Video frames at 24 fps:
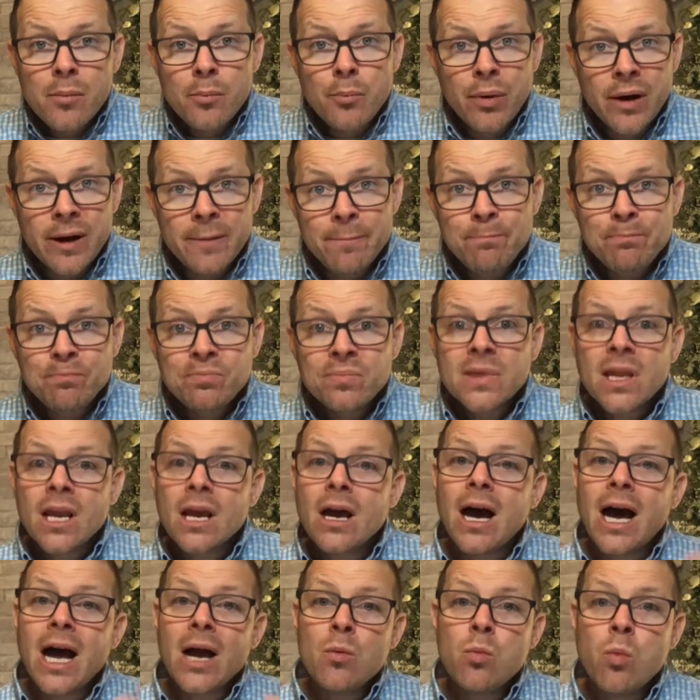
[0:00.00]
But
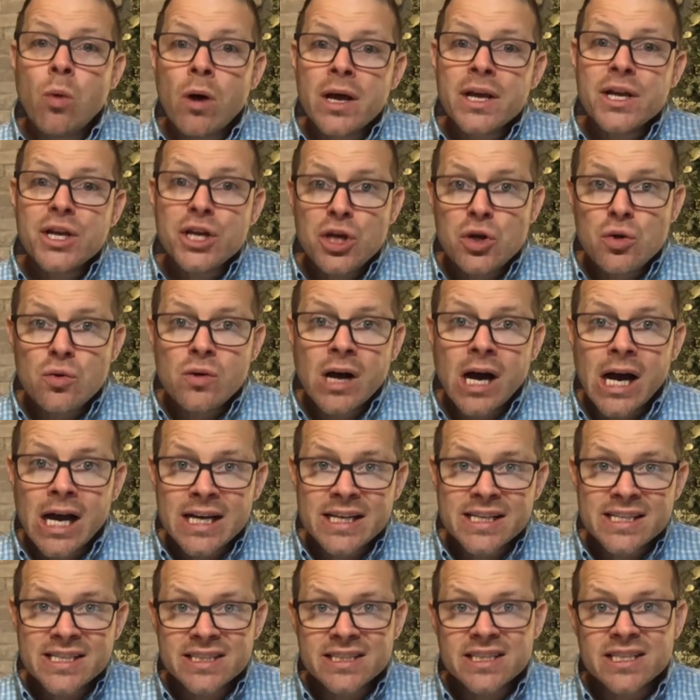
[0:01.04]
I want you
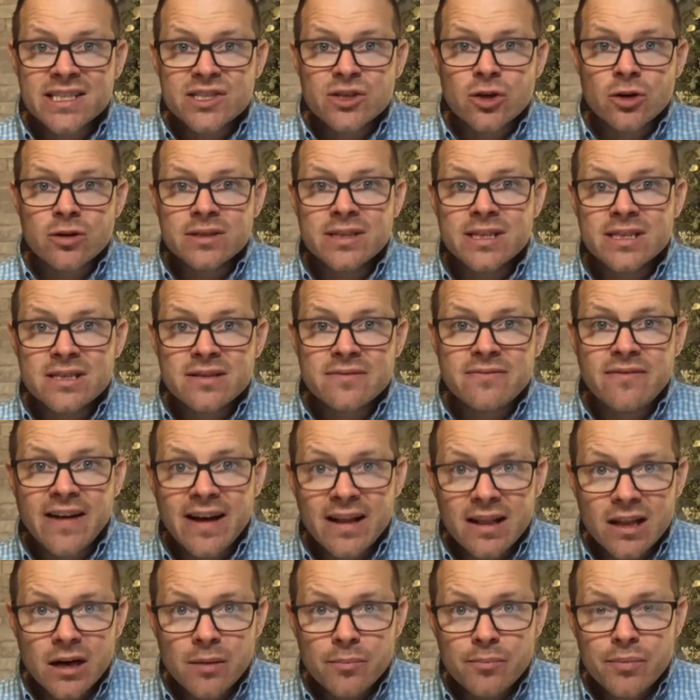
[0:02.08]
guys to start to
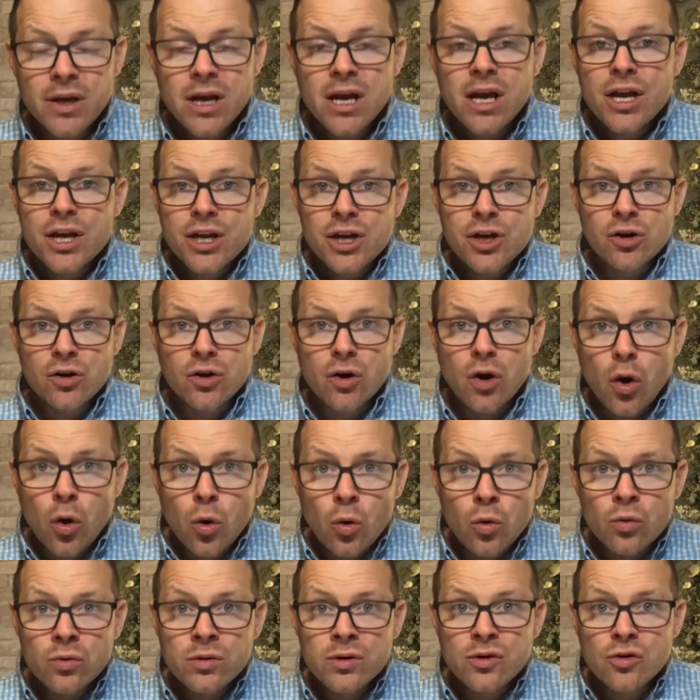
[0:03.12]
develop your
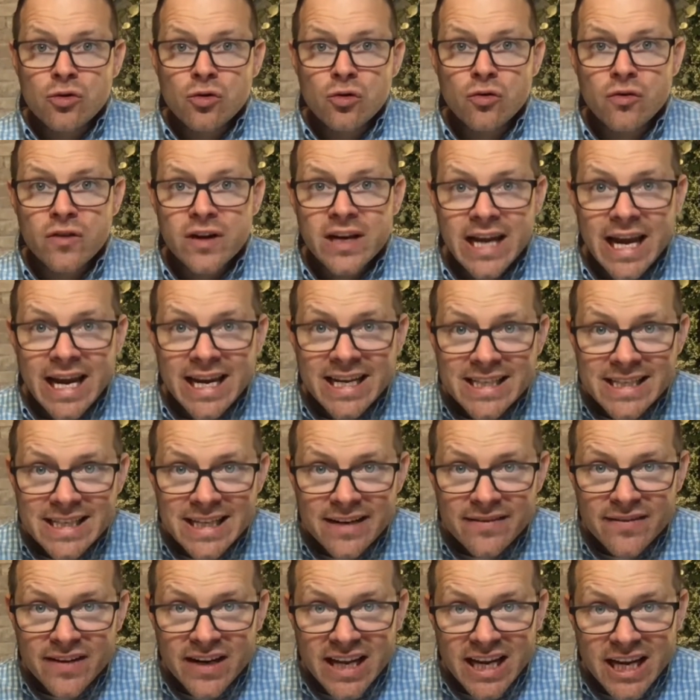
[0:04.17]
own
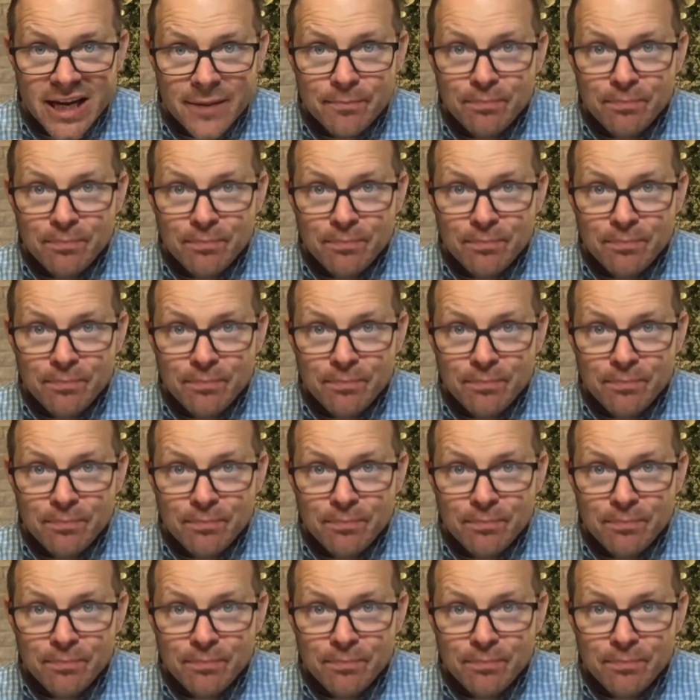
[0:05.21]
creativity.